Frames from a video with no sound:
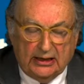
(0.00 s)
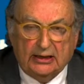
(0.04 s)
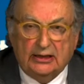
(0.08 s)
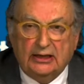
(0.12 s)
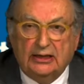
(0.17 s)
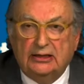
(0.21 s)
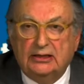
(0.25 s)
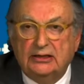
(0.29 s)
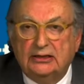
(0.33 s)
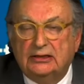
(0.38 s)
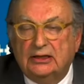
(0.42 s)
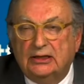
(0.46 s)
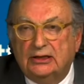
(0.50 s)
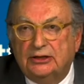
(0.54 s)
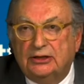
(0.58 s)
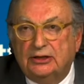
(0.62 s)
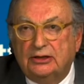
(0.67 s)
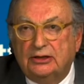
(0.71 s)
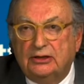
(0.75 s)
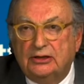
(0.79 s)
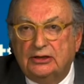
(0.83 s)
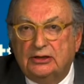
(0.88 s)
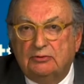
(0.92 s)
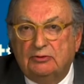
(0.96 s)
the
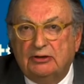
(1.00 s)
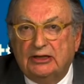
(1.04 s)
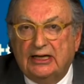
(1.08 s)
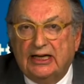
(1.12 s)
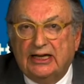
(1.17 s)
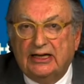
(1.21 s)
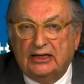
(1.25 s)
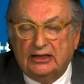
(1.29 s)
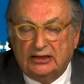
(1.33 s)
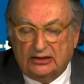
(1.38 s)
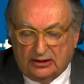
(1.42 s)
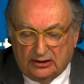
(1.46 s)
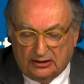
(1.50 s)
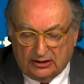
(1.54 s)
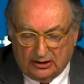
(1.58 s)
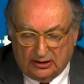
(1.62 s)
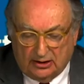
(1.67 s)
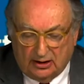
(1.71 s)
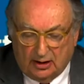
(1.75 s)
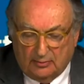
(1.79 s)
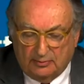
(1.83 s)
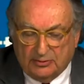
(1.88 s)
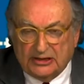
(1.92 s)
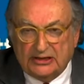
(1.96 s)
decisions relating to the
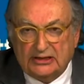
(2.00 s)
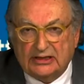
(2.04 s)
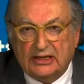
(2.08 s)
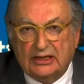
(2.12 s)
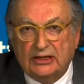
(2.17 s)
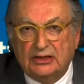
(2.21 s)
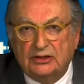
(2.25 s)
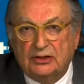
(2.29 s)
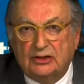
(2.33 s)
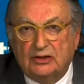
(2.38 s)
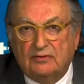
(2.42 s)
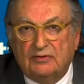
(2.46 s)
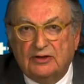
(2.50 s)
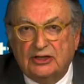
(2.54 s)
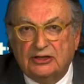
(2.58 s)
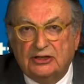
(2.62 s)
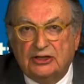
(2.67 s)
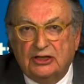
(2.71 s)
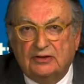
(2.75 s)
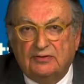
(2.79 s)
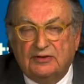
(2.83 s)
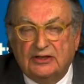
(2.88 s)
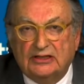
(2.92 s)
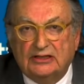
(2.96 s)
compensation of the
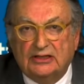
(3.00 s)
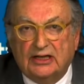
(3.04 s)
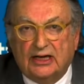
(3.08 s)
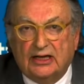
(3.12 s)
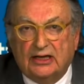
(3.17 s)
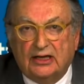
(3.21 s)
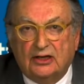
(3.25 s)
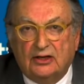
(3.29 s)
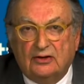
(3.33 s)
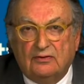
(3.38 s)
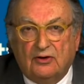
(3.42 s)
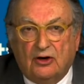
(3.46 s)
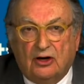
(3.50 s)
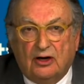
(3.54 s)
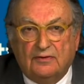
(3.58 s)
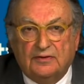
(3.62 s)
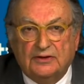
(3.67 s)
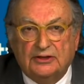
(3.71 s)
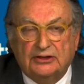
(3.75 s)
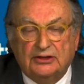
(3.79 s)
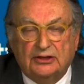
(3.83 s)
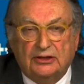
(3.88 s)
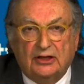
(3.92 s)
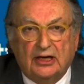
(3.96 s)
chief executive
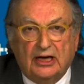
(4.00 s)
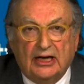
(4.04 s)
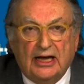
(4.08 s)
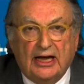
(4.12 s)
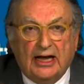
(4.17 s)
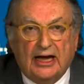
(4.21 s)
officer